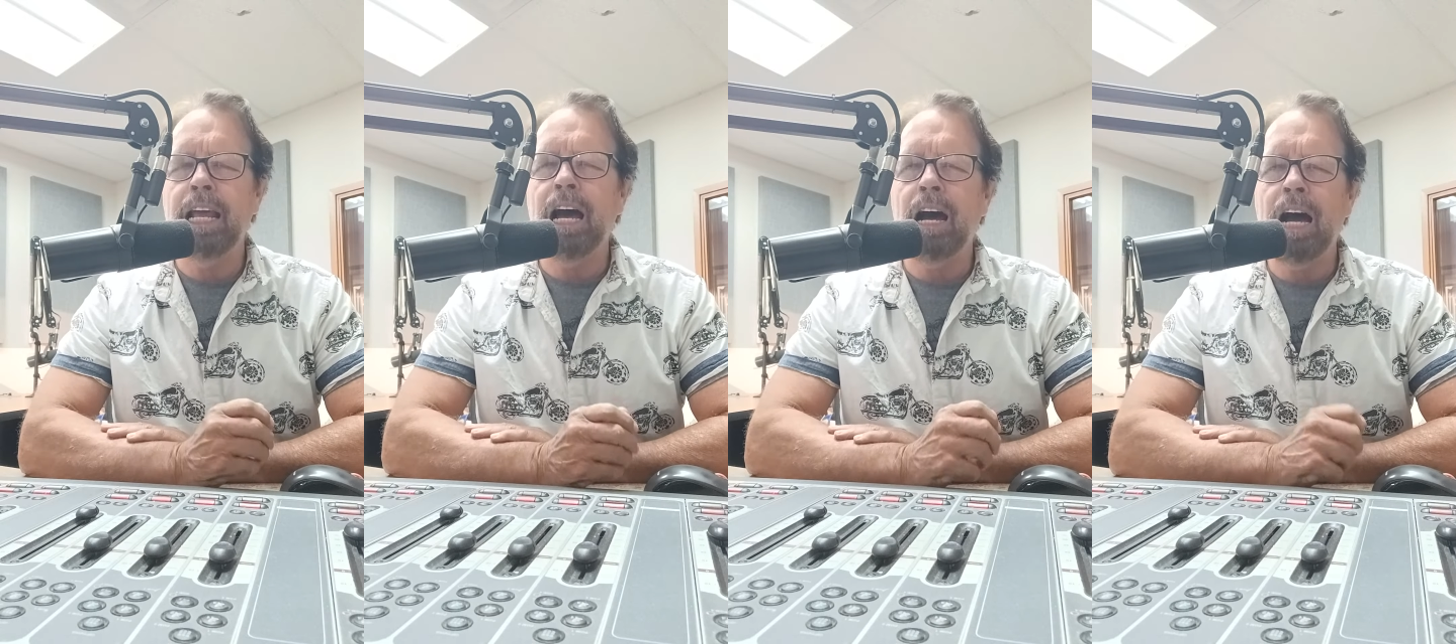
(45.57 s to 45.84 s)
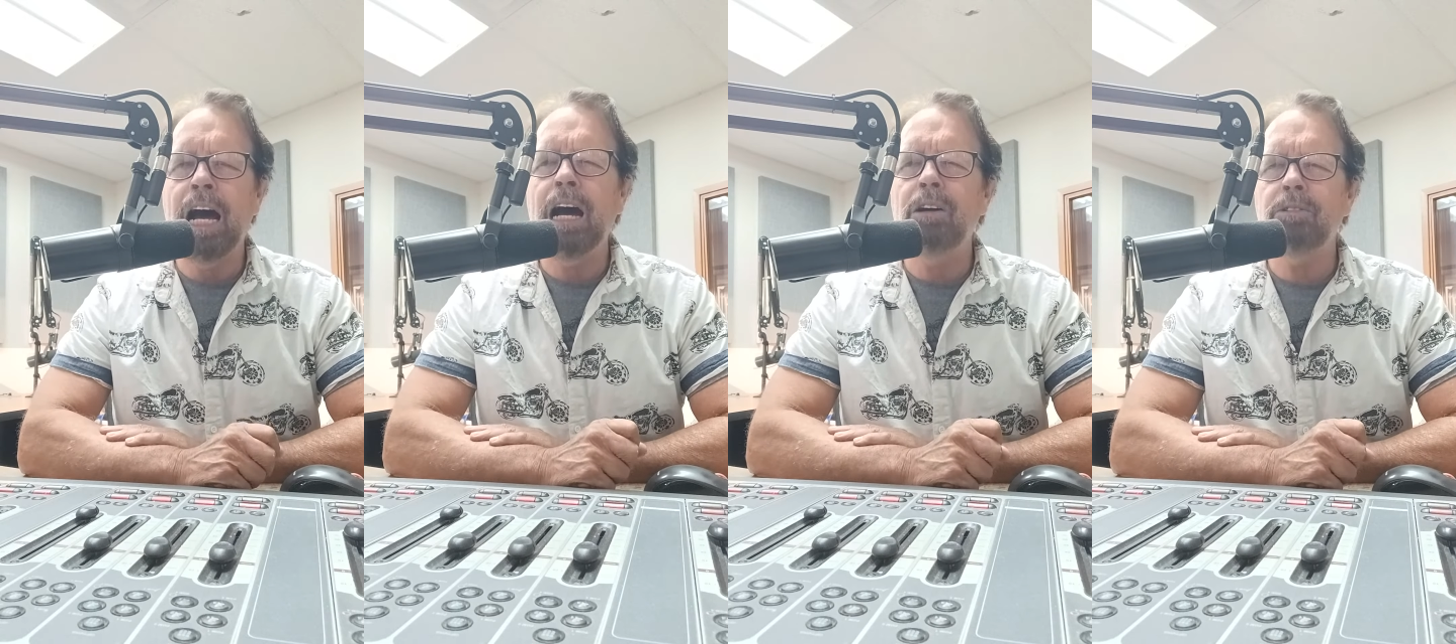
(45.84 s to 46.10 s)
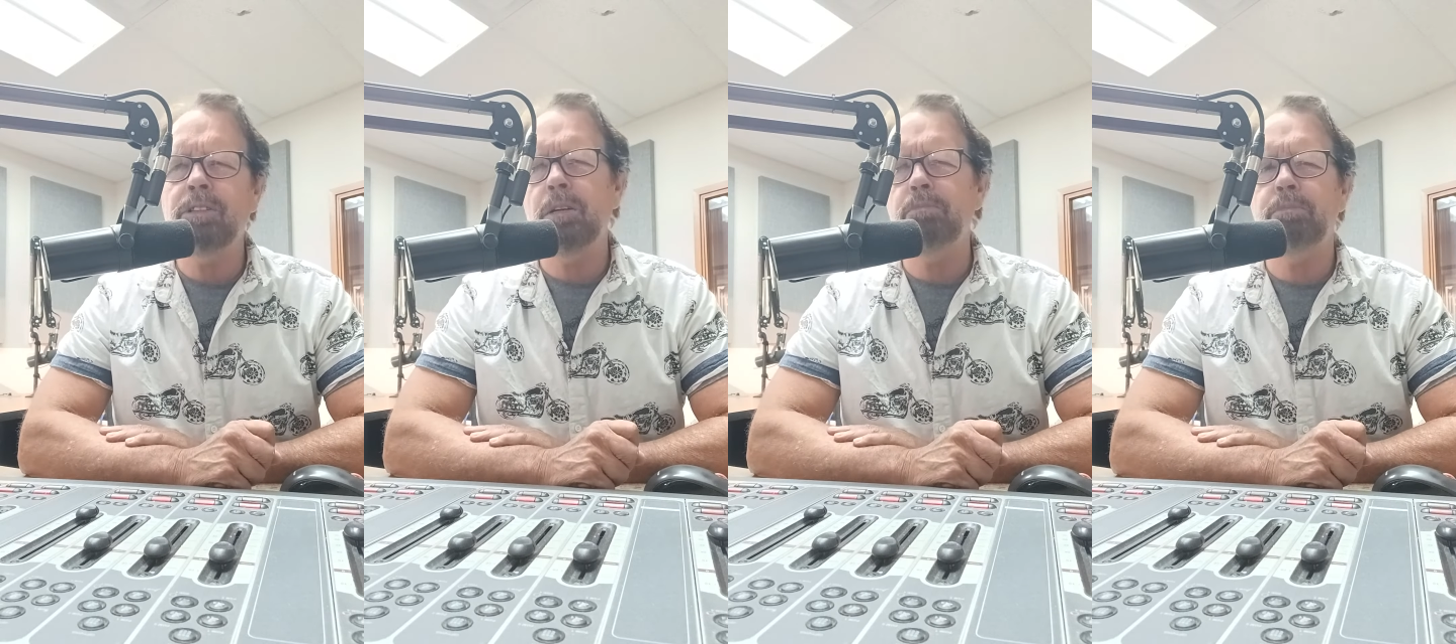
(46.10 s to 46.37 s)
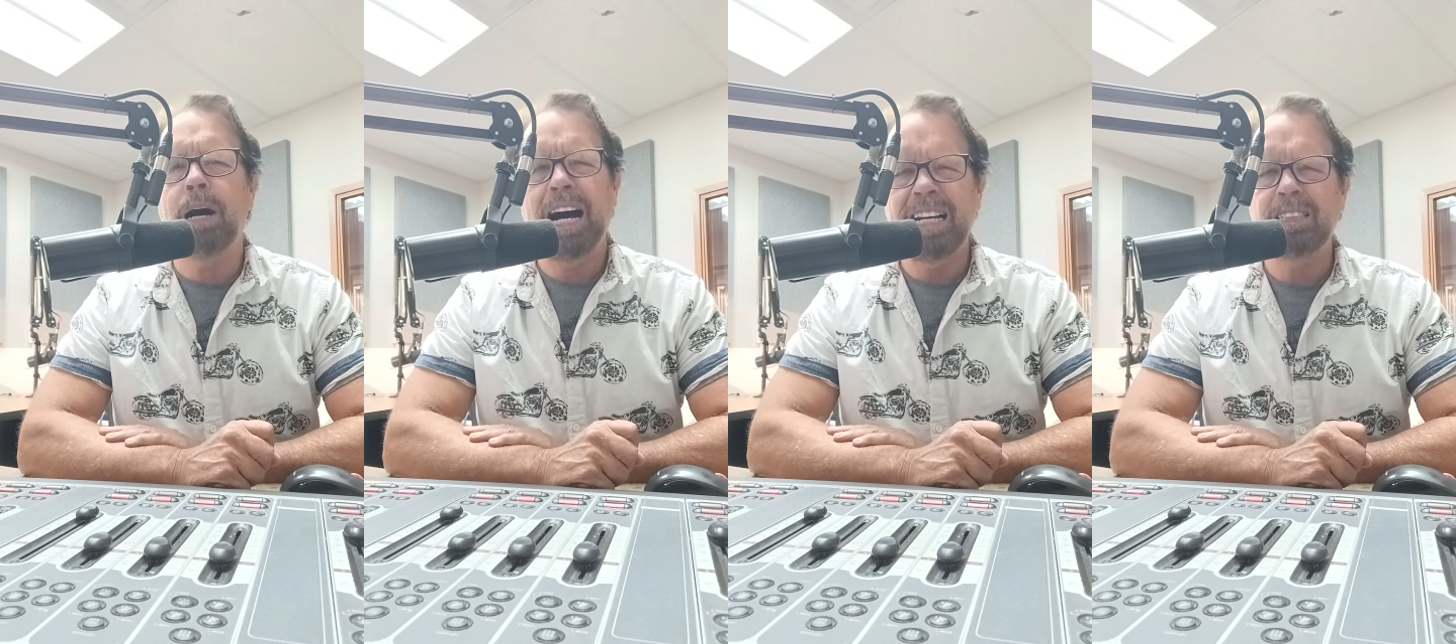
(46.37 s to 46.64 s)
Now, how's
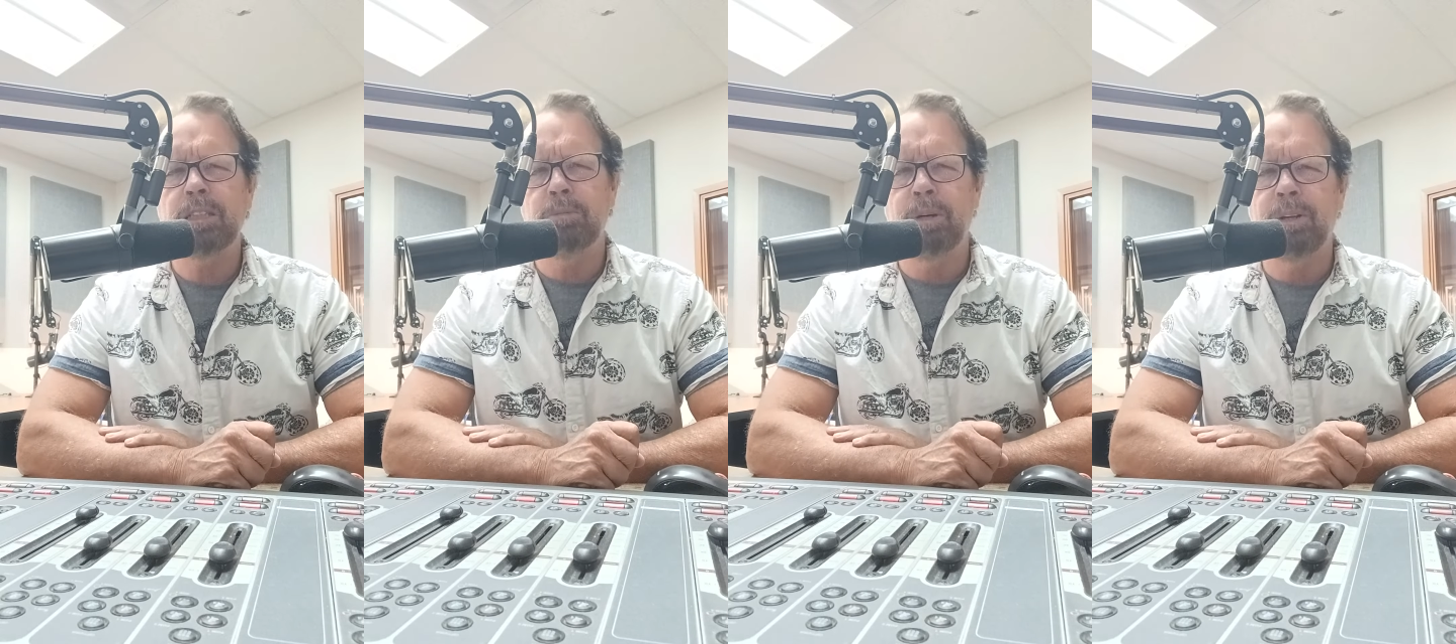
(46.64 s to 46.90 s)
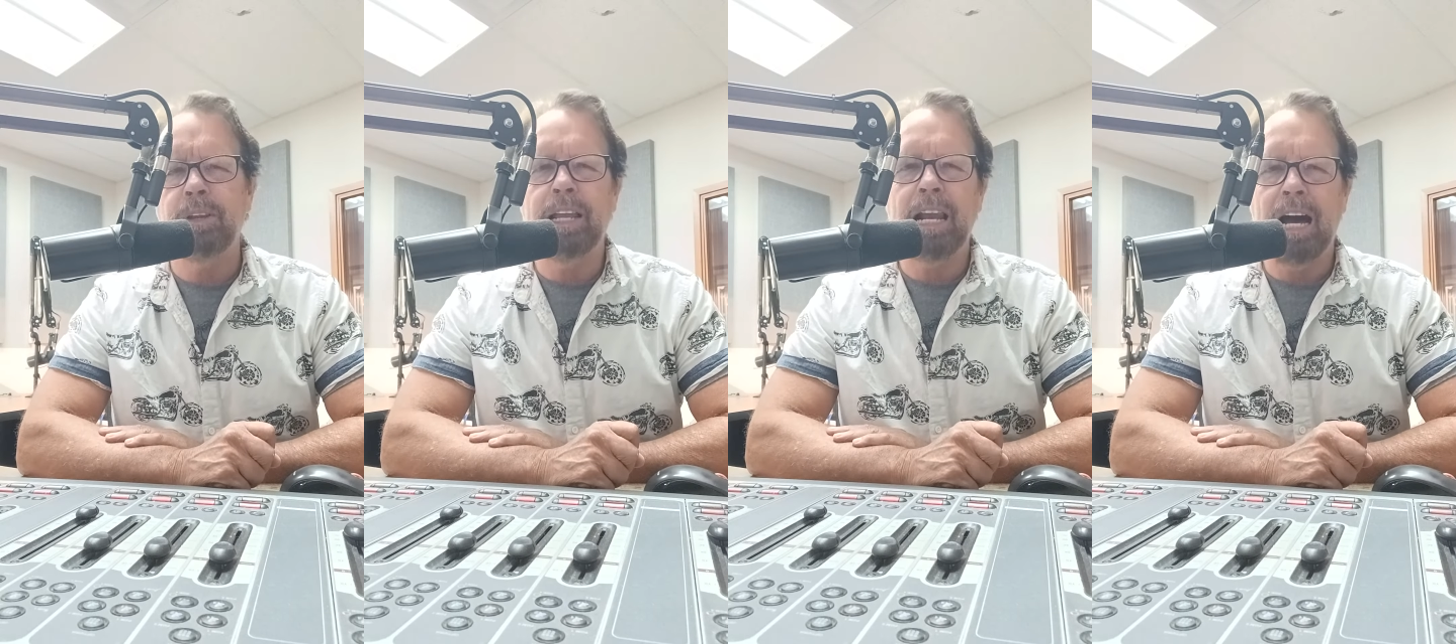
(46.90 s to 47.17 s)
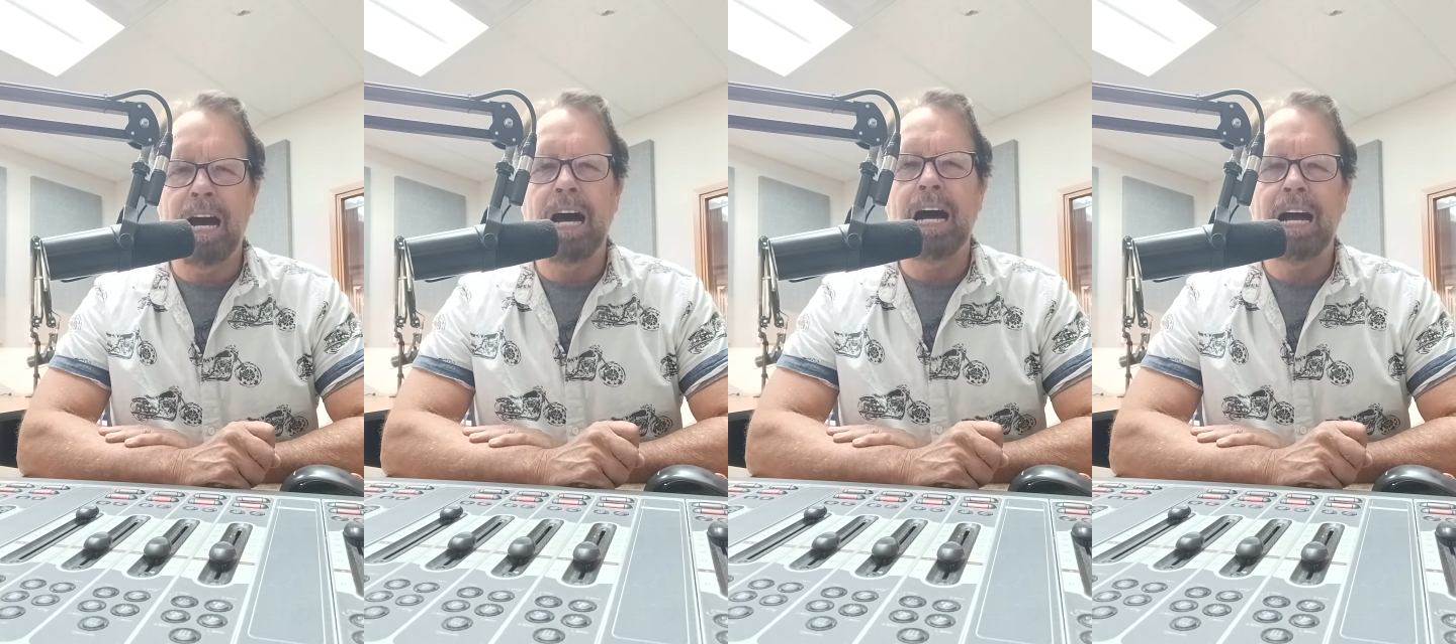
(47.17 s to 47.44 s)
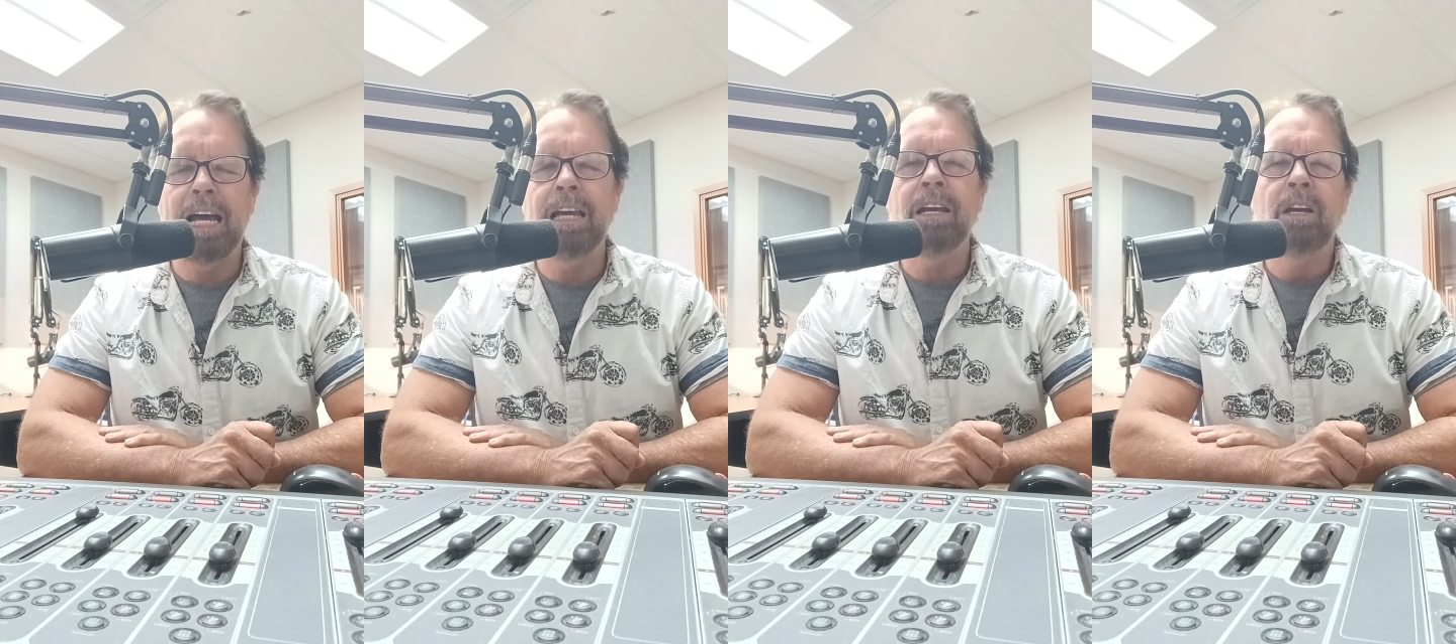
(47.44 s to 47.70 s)
it possible that
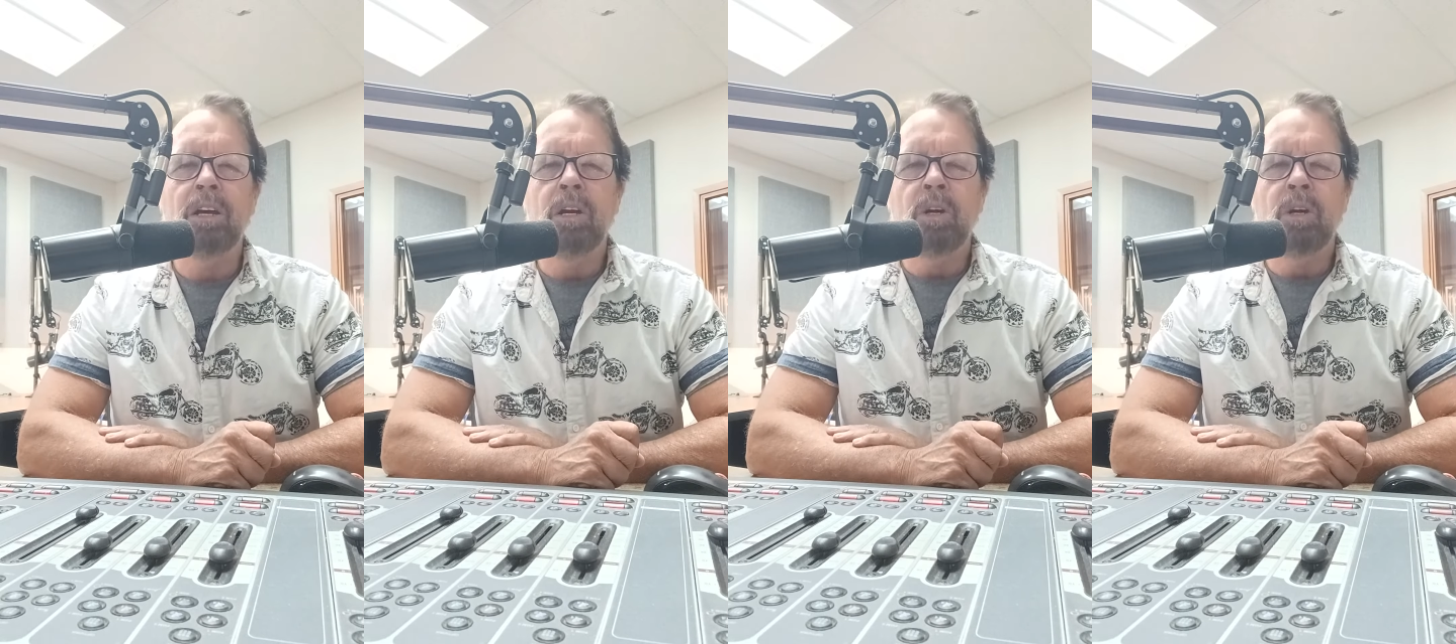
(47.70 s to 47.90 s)
I,